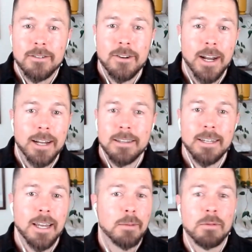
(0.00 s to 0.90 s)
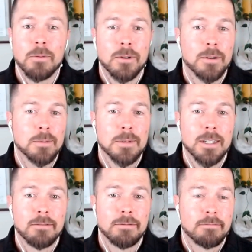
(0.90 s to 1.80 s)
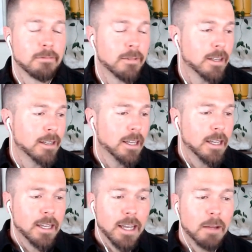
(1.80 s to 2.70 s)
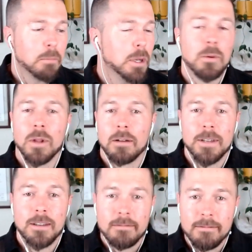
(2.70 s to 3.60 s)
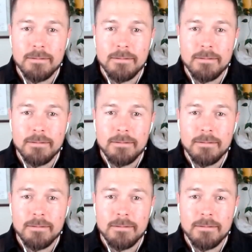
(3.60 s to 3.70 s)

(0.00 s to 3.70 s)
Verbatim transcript: right the day before christmas eve and people loved it